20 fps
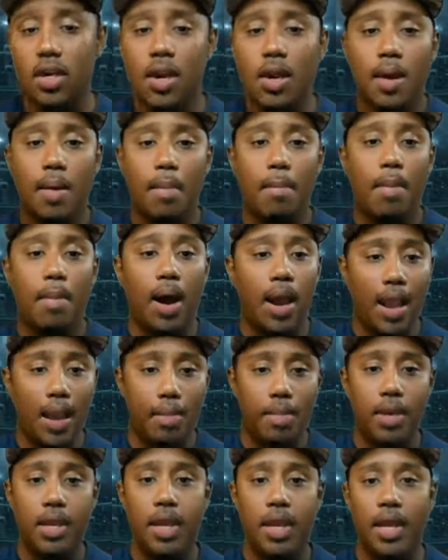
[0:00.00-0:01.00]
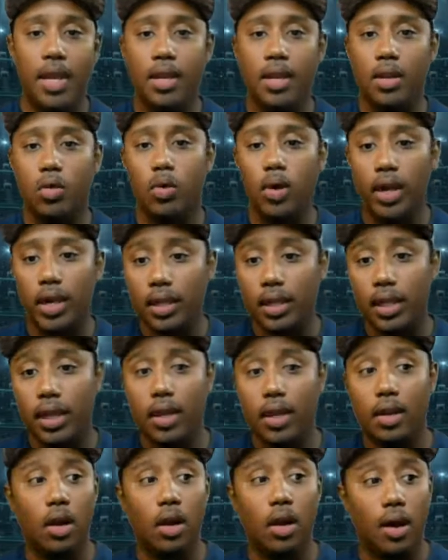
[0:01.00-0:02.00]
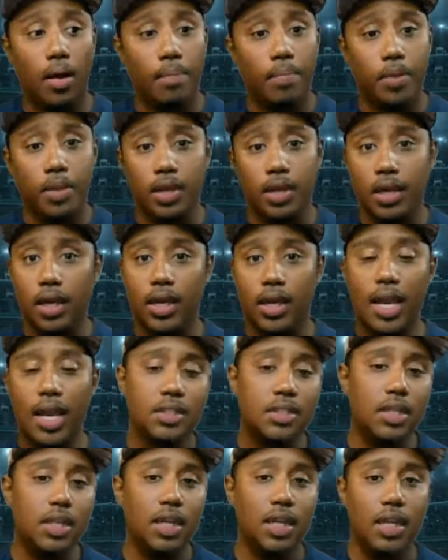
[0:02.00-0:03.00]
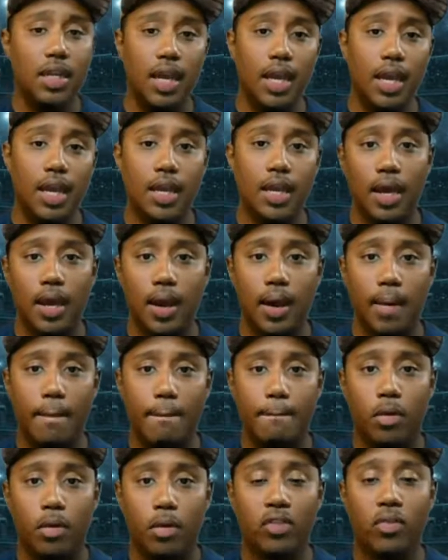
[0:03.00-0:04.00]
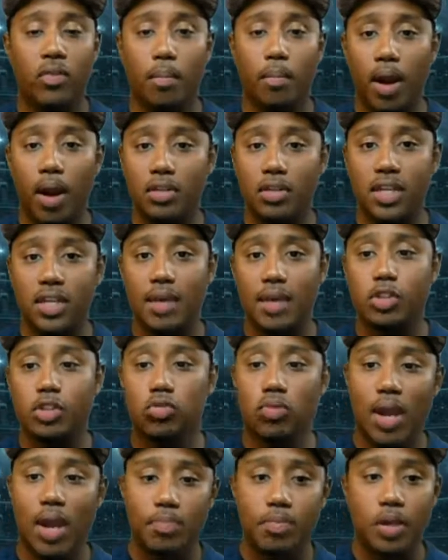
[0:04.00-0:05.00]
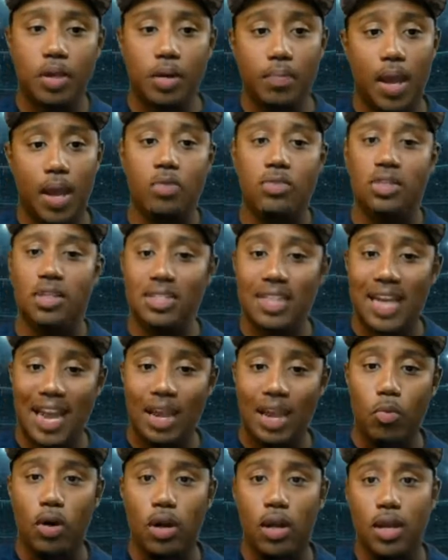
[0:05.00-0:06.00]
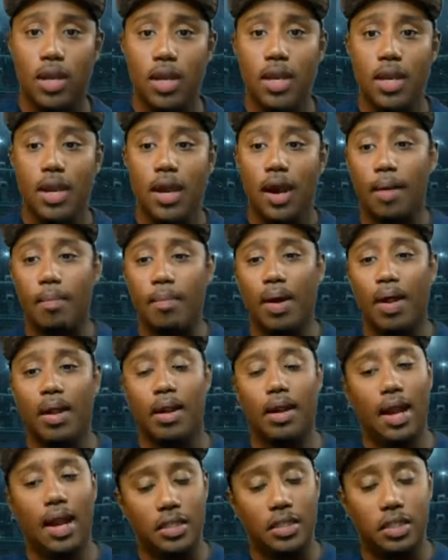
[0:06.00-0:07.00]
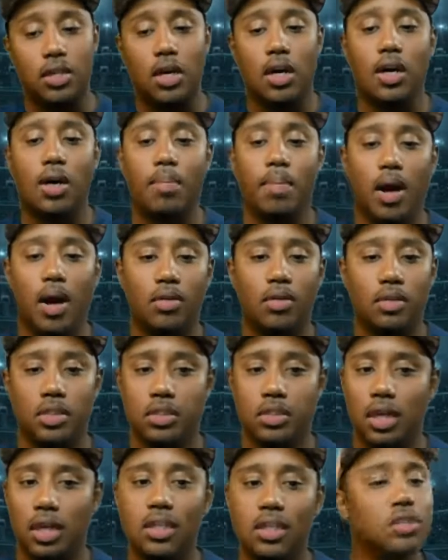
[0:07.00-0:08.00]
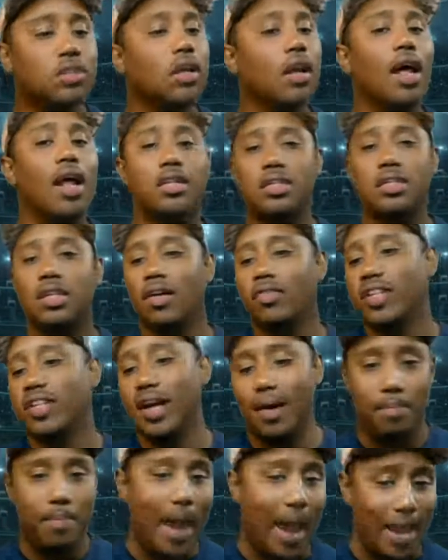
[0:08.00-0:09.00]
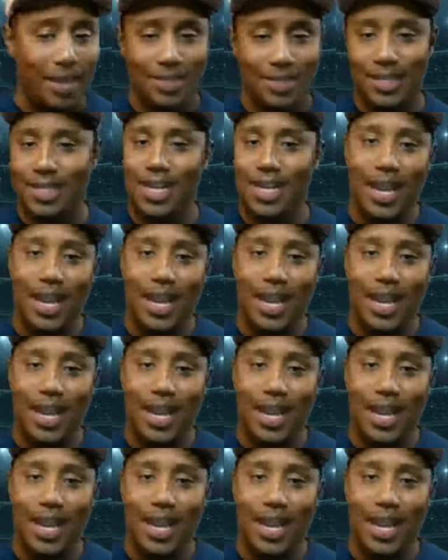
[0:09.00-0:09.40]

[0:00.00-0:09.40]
Miami and New England, the Kansas City and Cleveland Browns game just wrapped up. That was a tight one. A lot to talk about. There's a lot of stuff to unpack today.